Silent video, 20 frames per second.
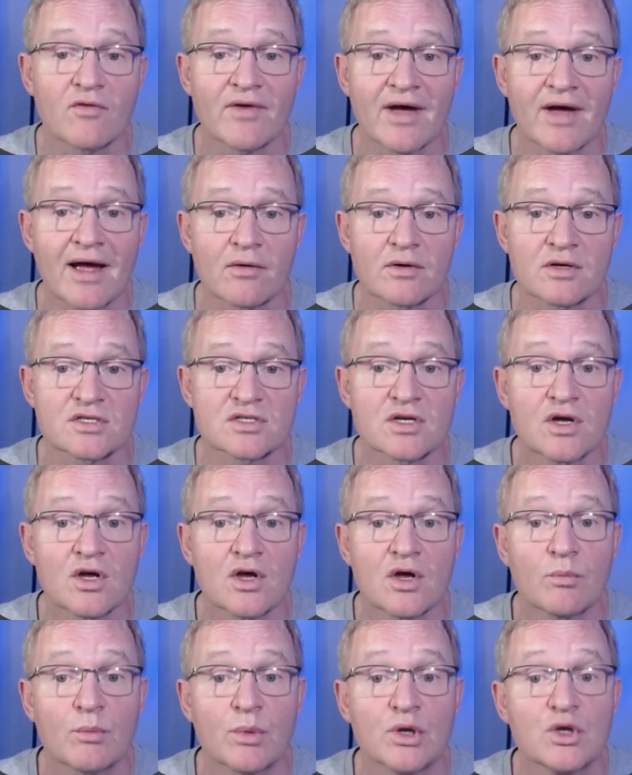hours,
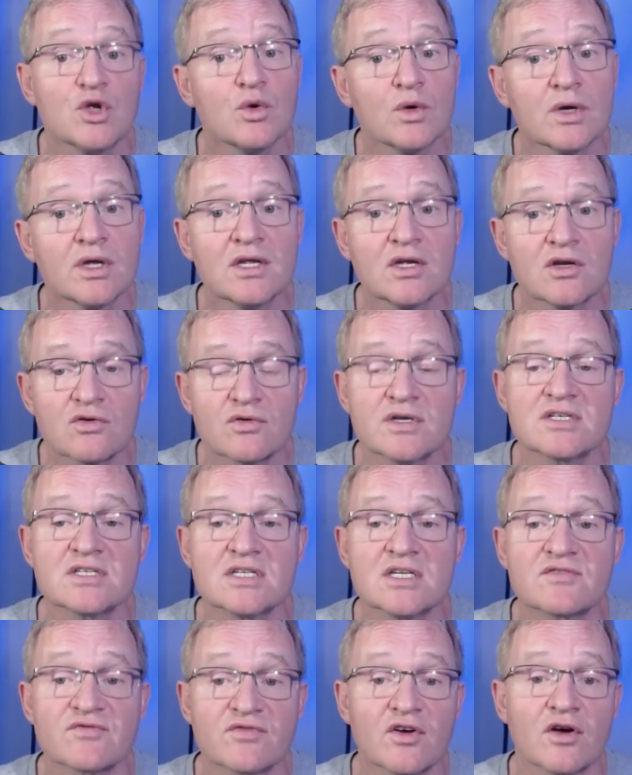but you can increase
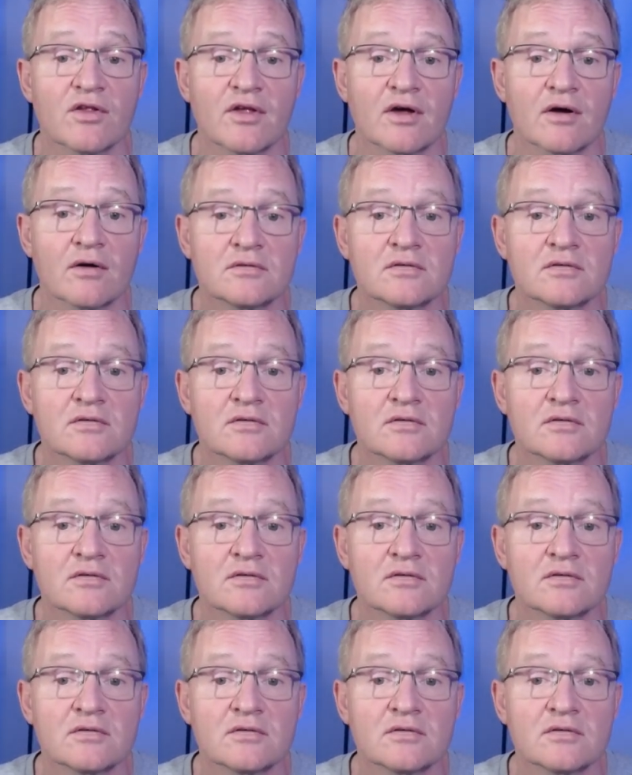this further.